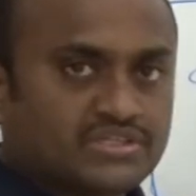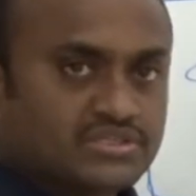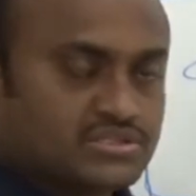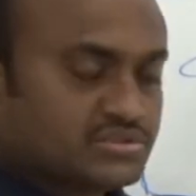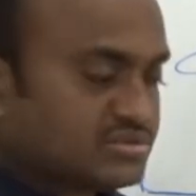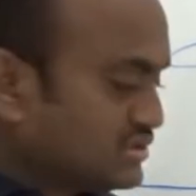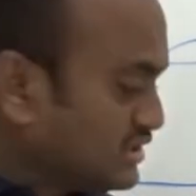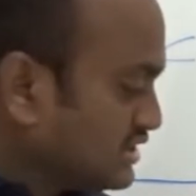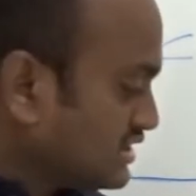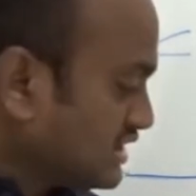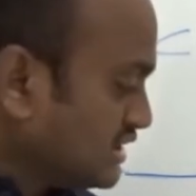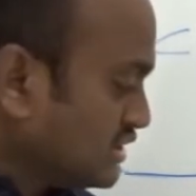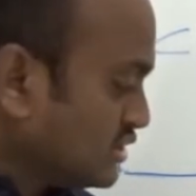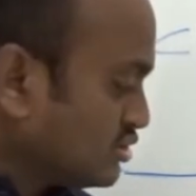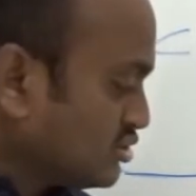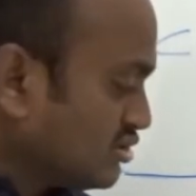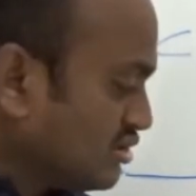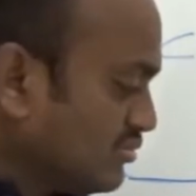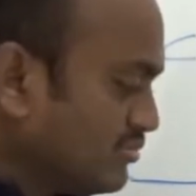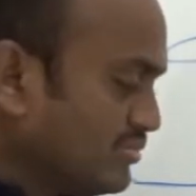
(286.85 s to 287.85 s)
So this
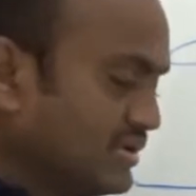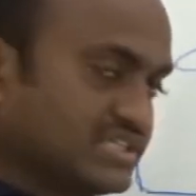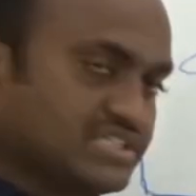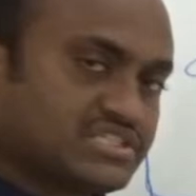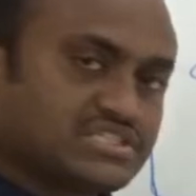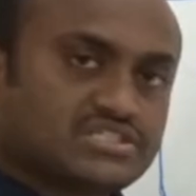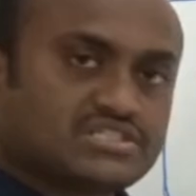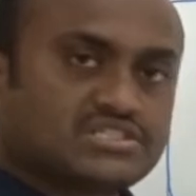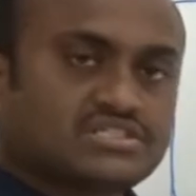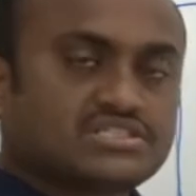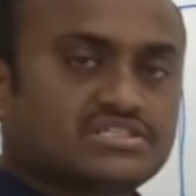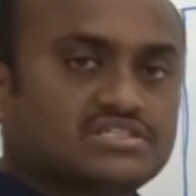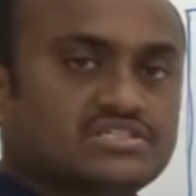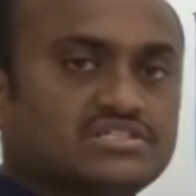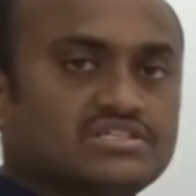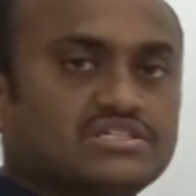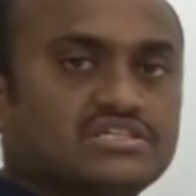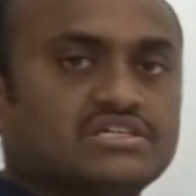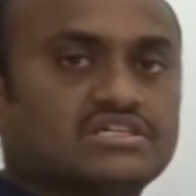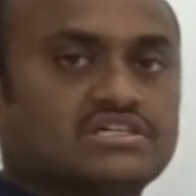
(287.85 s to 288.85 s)
control
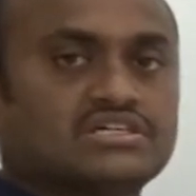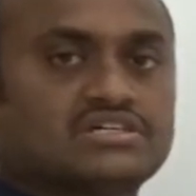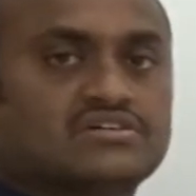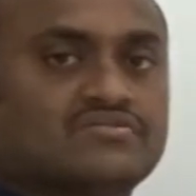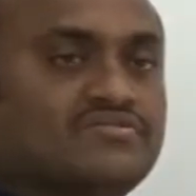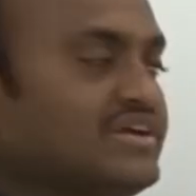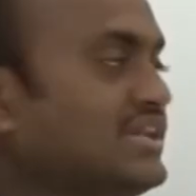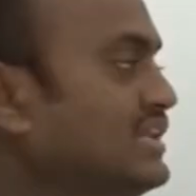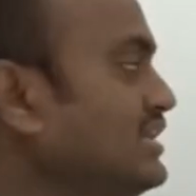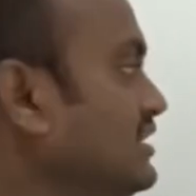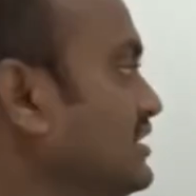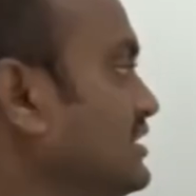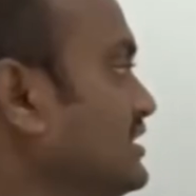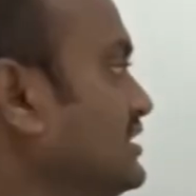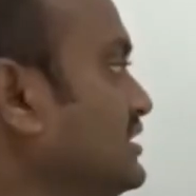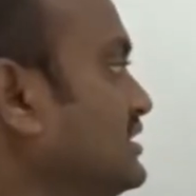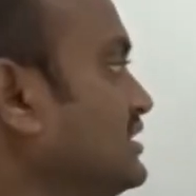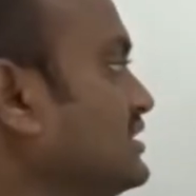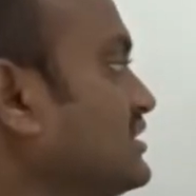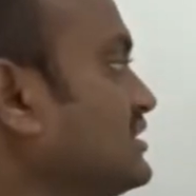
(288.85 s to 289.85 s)
bus will
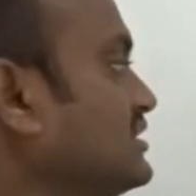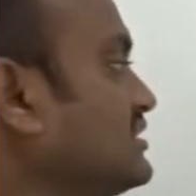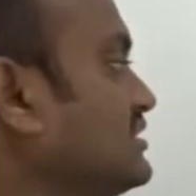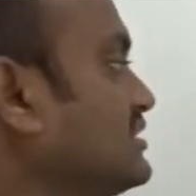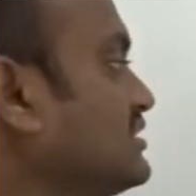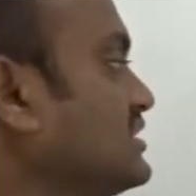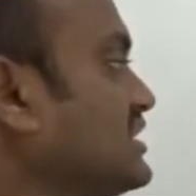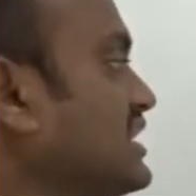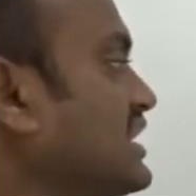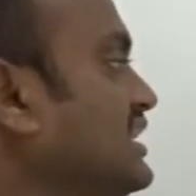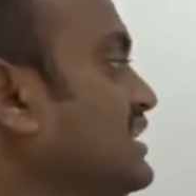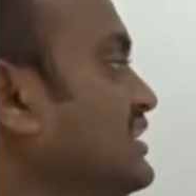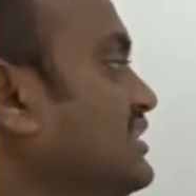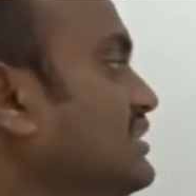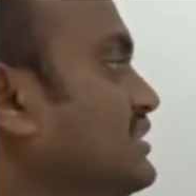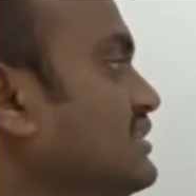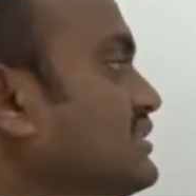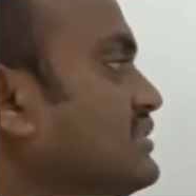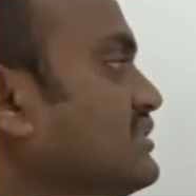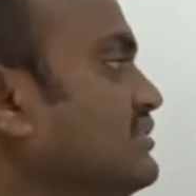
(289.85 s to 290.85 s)

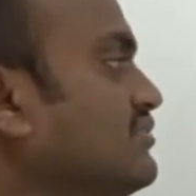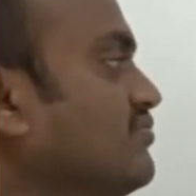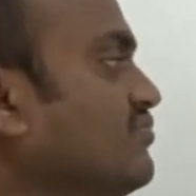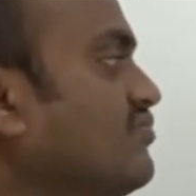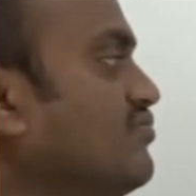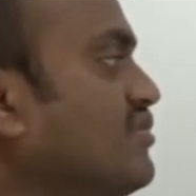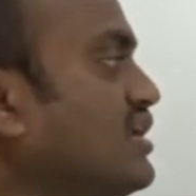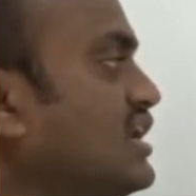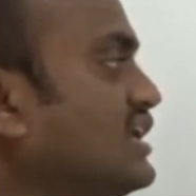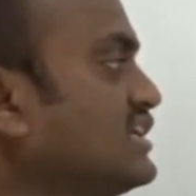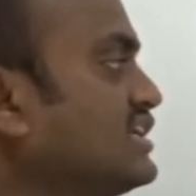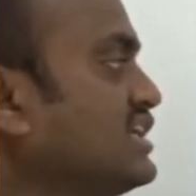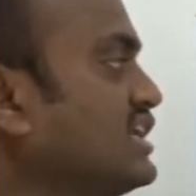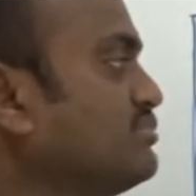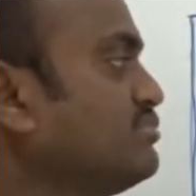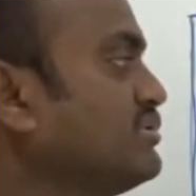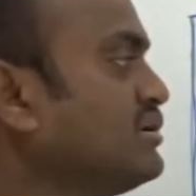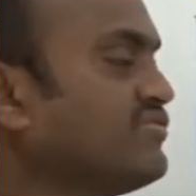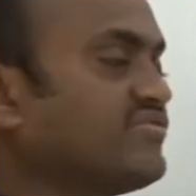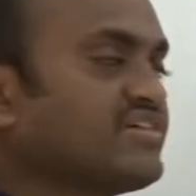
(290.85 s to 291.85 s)
tell what
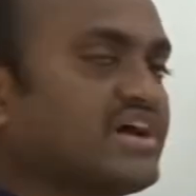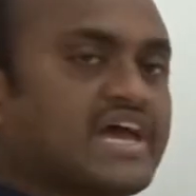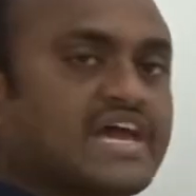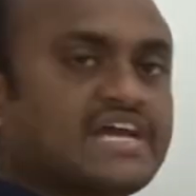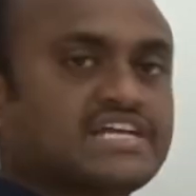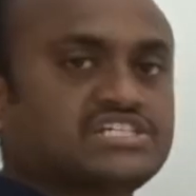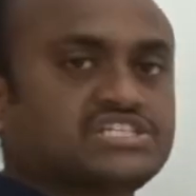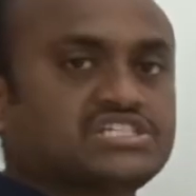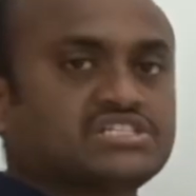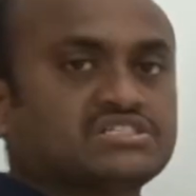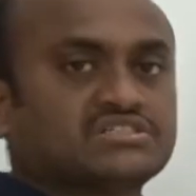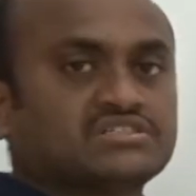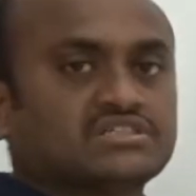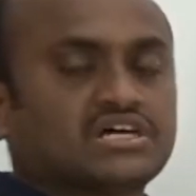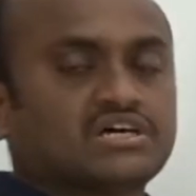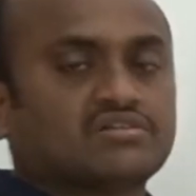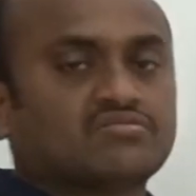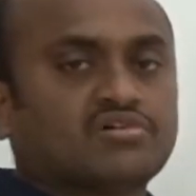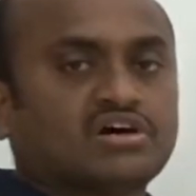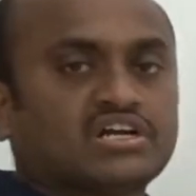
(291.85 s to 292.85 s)
type of action
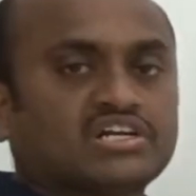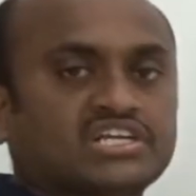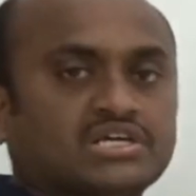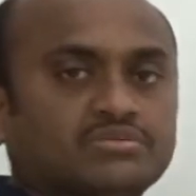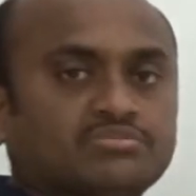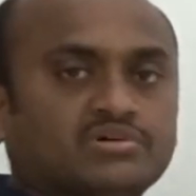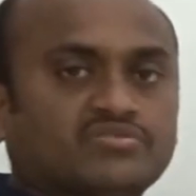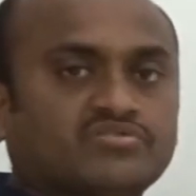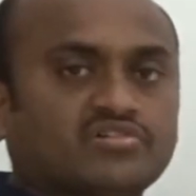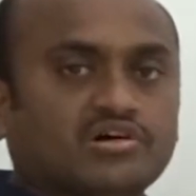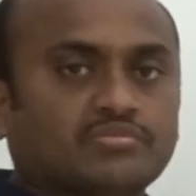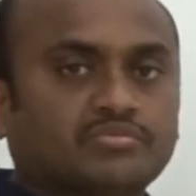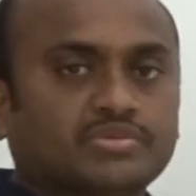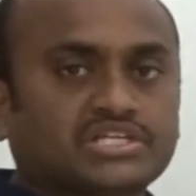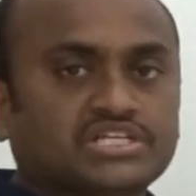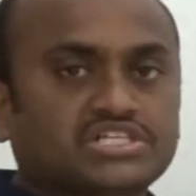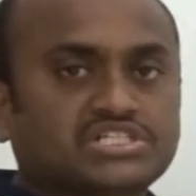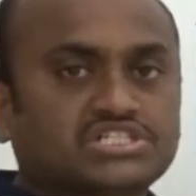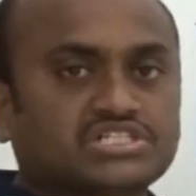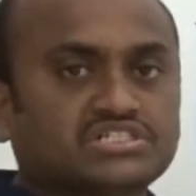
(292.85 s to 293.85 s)
or what type of
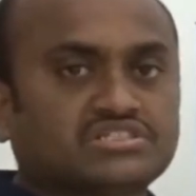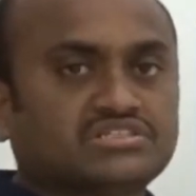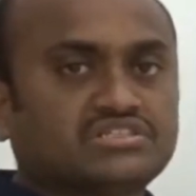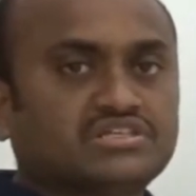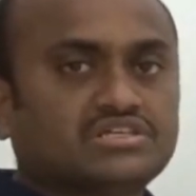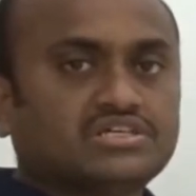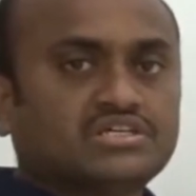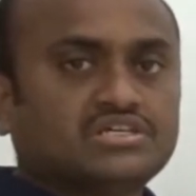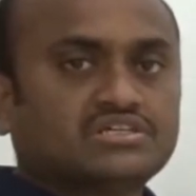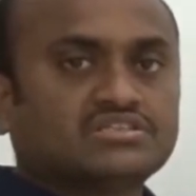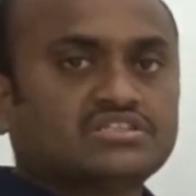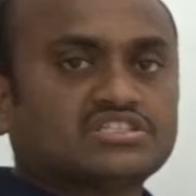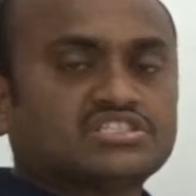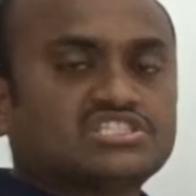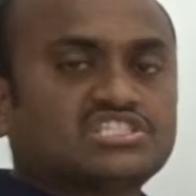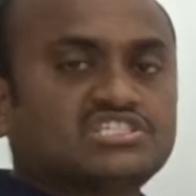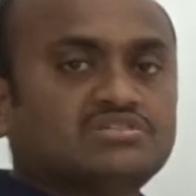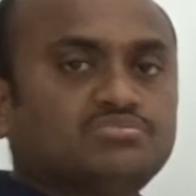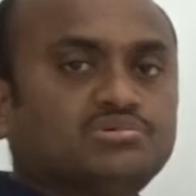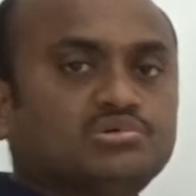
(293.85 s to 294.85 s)
operation the
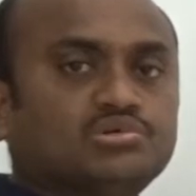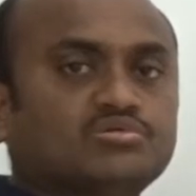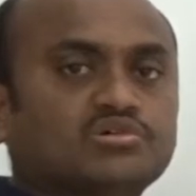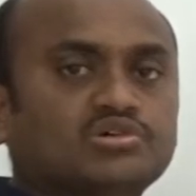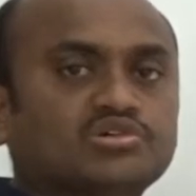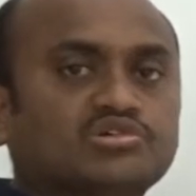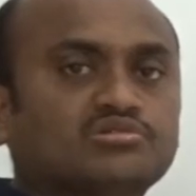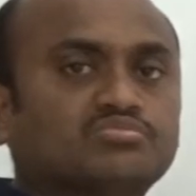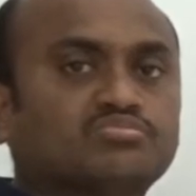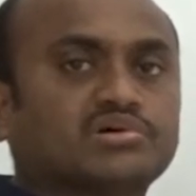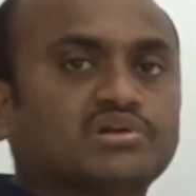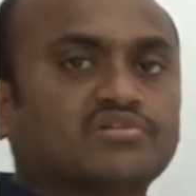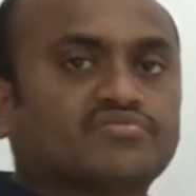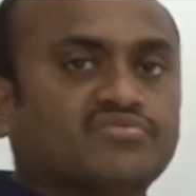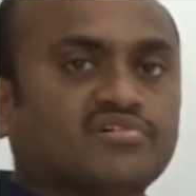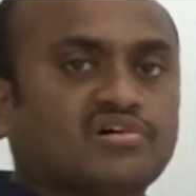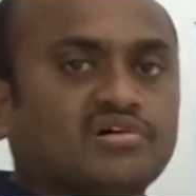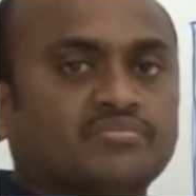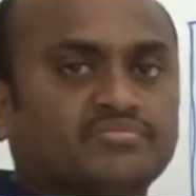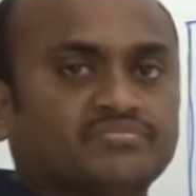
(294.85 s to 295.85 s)
CPU want to
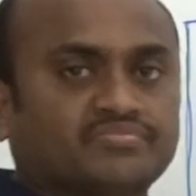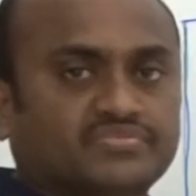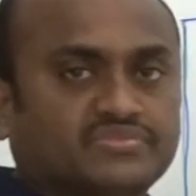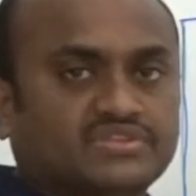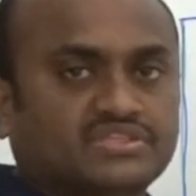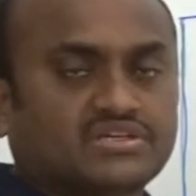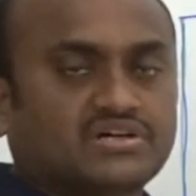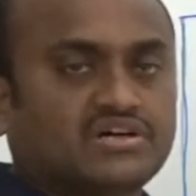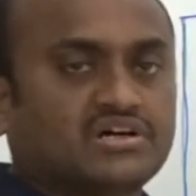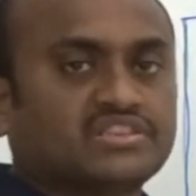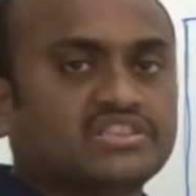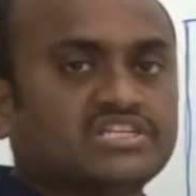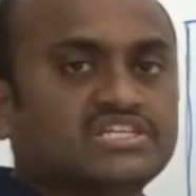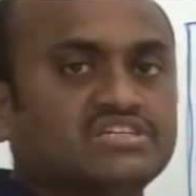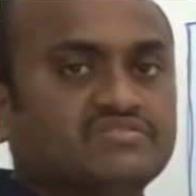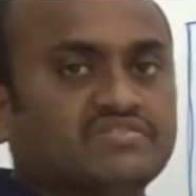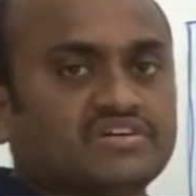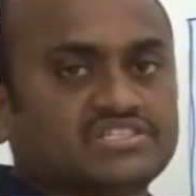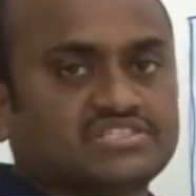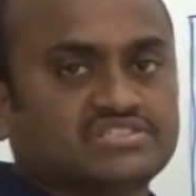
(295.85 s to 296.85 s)
perform on the
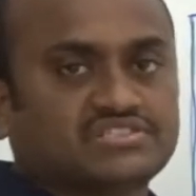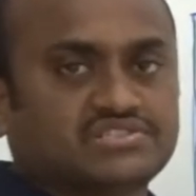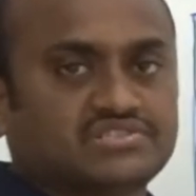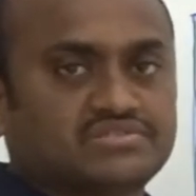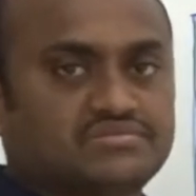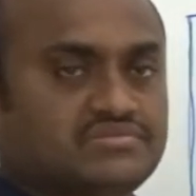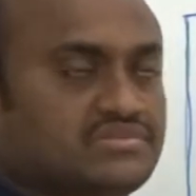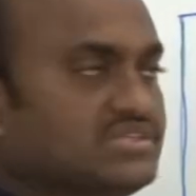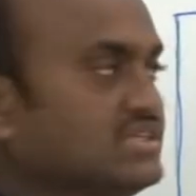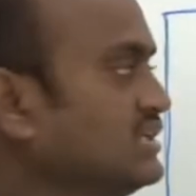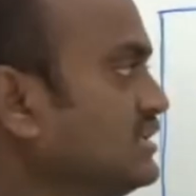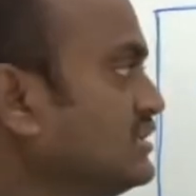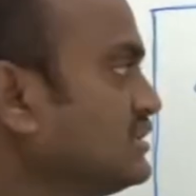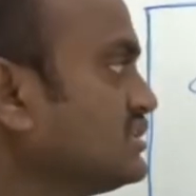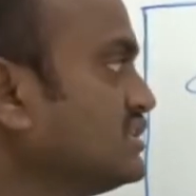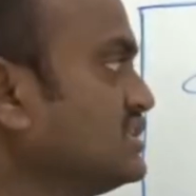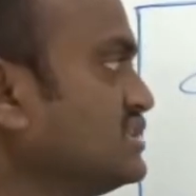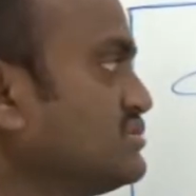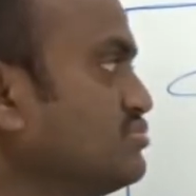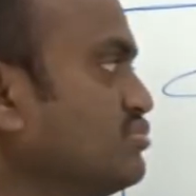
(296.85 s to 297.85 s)
devices.
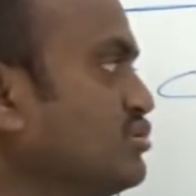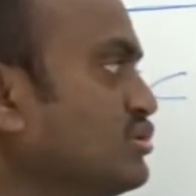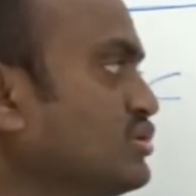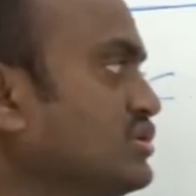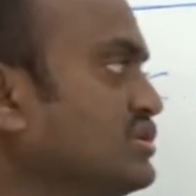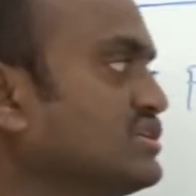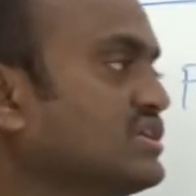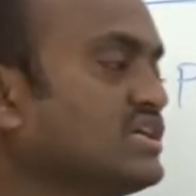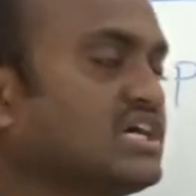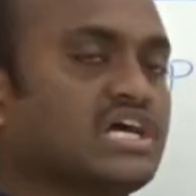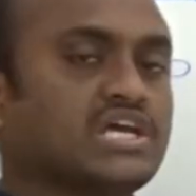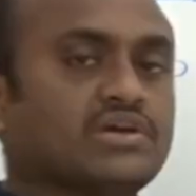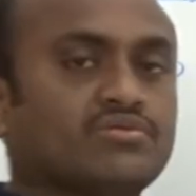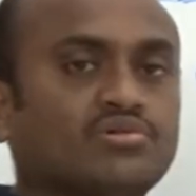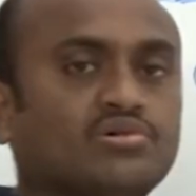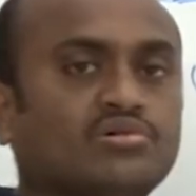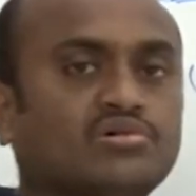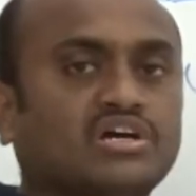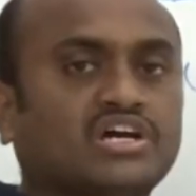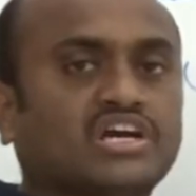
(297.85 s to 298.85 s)
These both
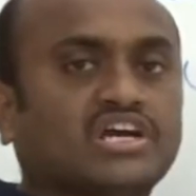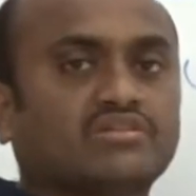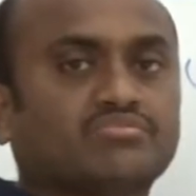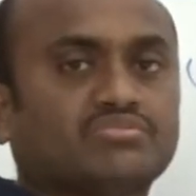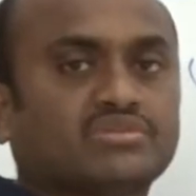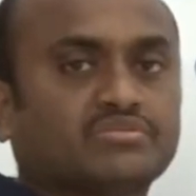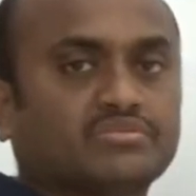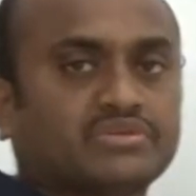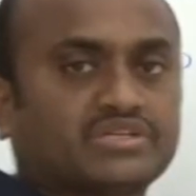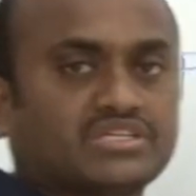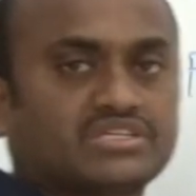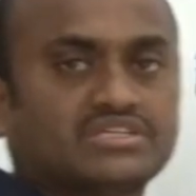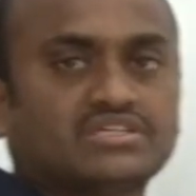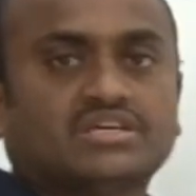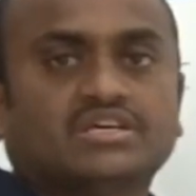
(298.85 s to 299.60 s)
I/O and memory.